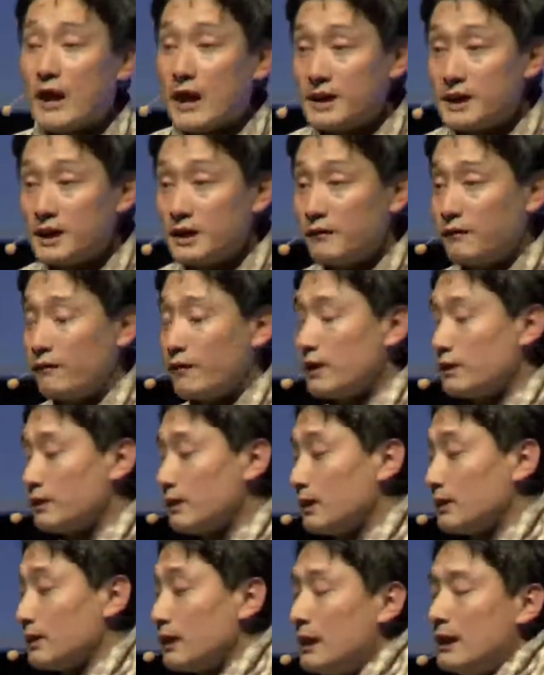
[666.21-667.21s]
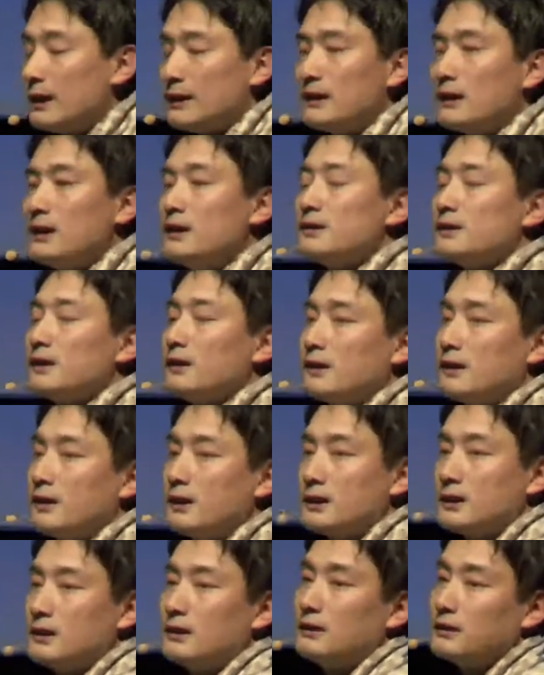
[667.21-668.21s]
identified that these are
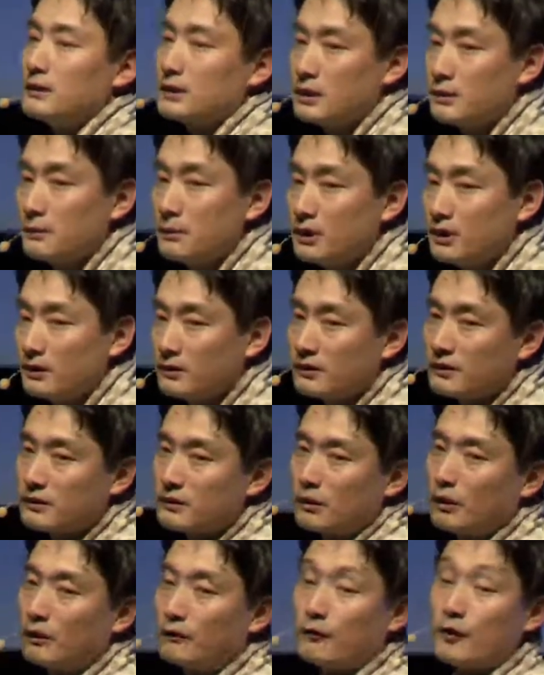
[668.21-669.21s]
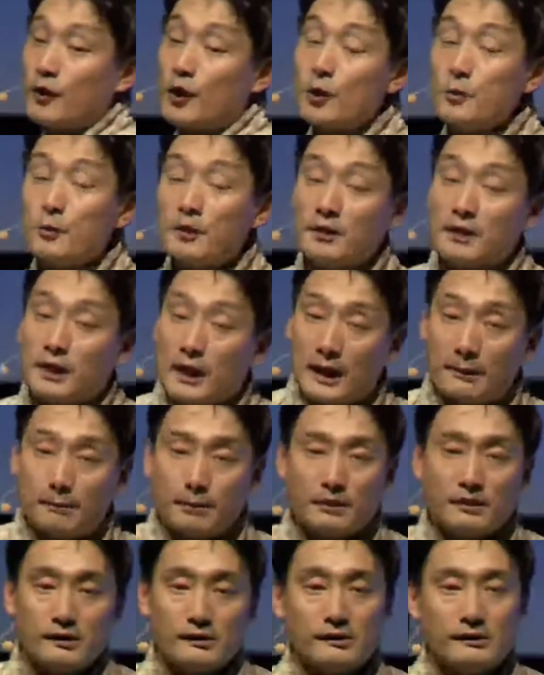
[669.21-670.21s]
critical determinants of human
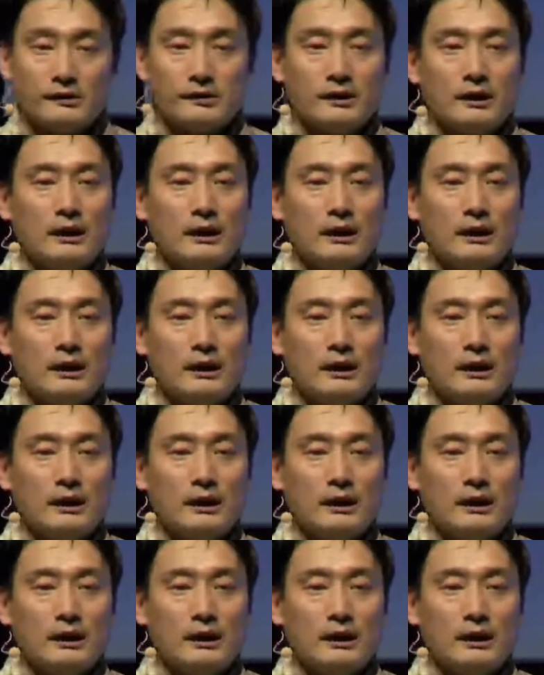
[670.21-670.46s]
happiness.